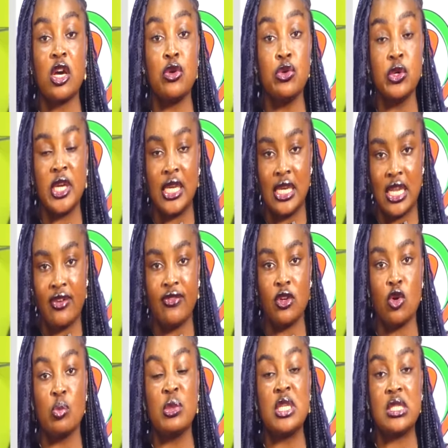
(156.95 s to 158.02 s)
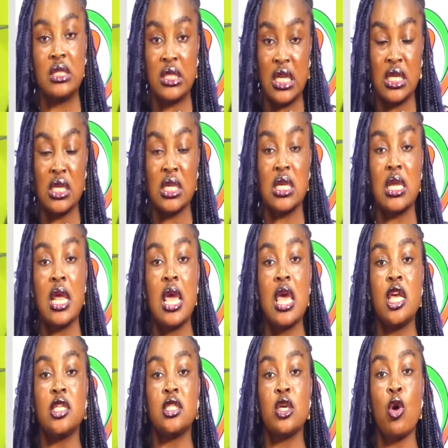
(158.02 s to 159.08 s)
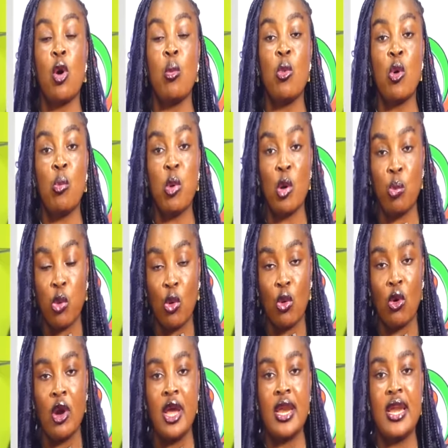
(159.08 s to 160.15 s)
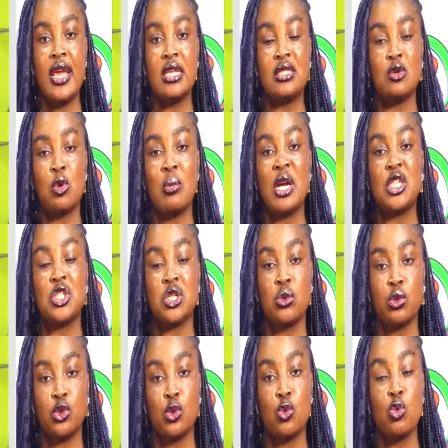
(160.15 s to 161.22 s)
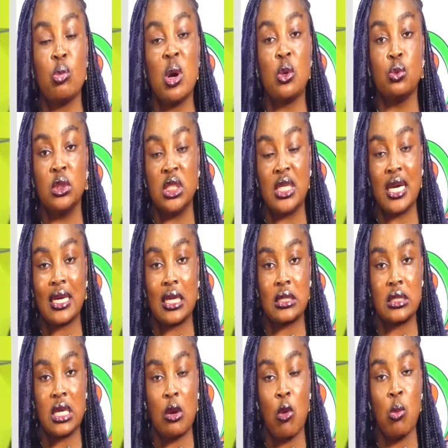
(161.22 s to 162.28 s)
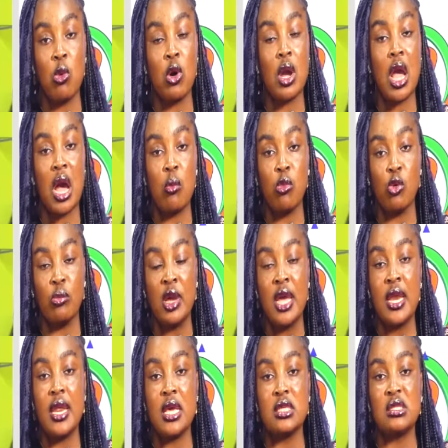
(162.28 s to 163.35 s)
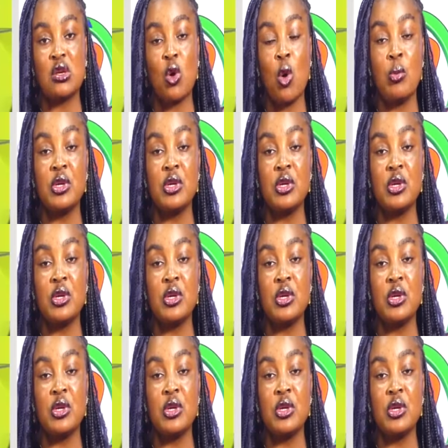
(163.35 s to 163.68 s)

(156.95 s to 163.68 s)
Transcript: police ni aba ha obechi ayebechi wo no ah police no ba ayebechi no to emi ma se na